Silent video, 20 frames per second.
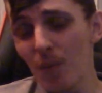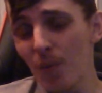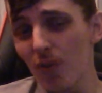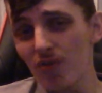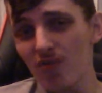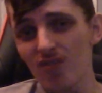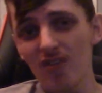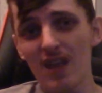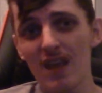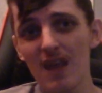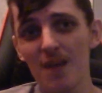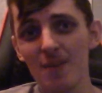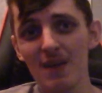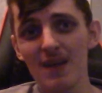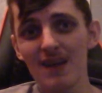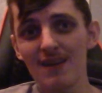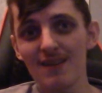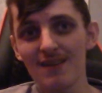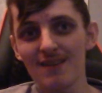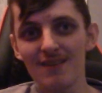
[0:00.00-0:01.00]
We'll see. I
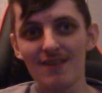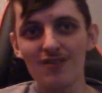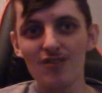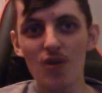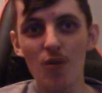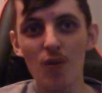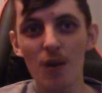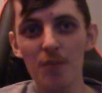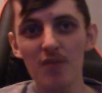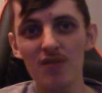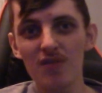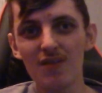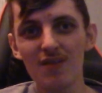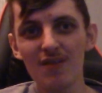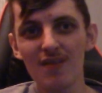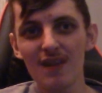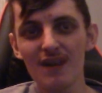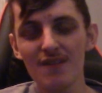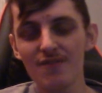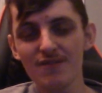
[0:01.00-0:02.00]
mean, 2 episodes
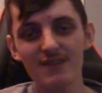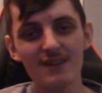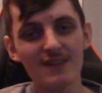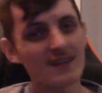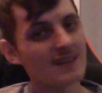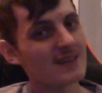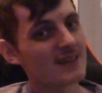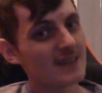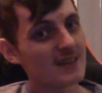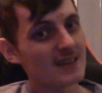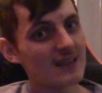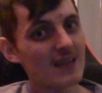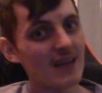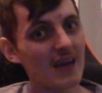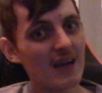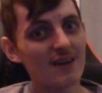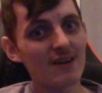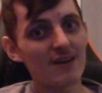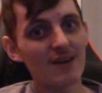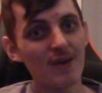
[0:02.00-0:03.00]
left.
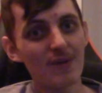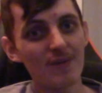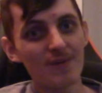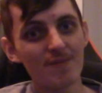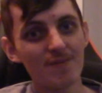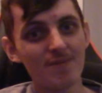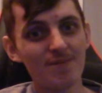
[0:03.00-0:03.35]
I don't know.